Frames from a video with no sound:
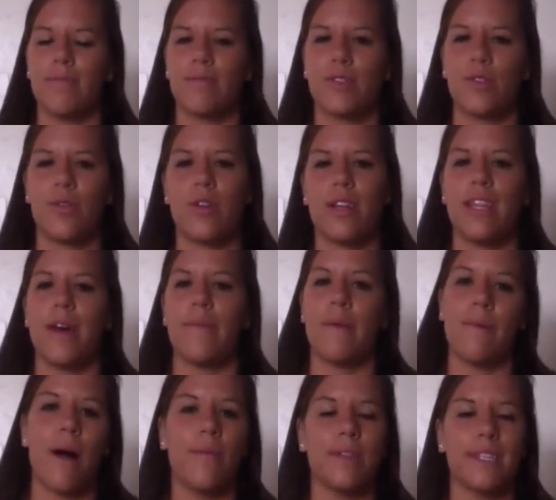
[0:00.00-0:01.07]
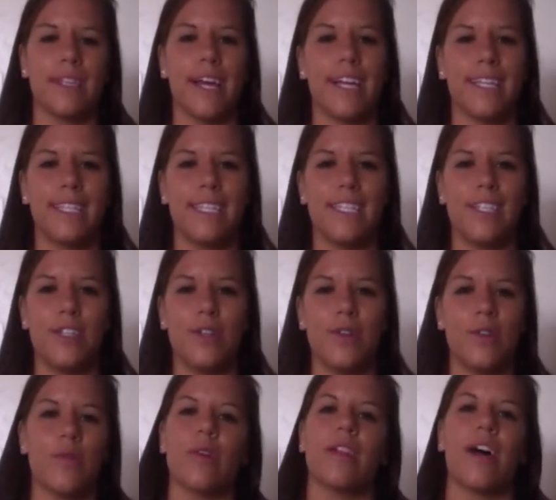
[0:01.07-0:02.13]
sorority that my mom was a legacy
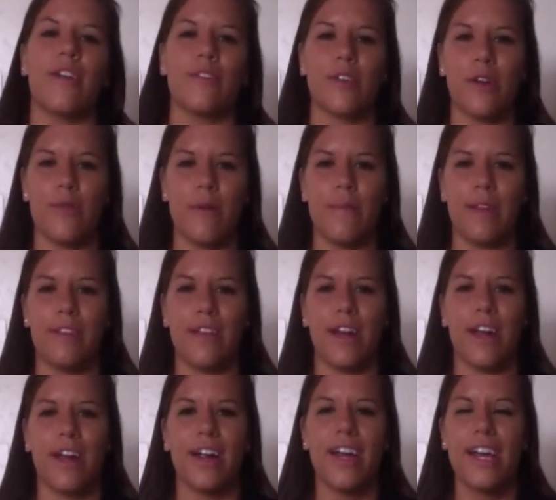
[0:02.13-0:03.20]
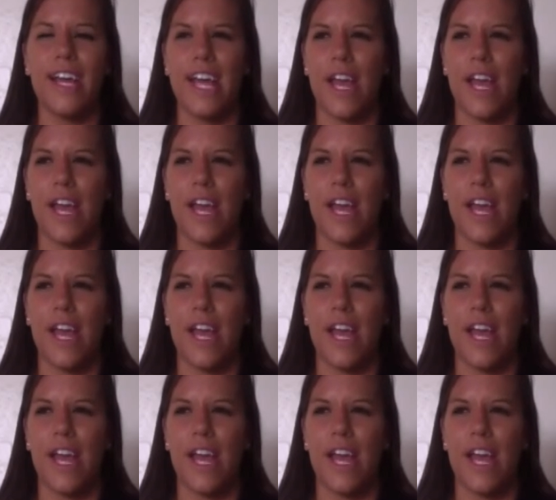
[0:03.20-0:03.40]
to, there were a lot of great women in there.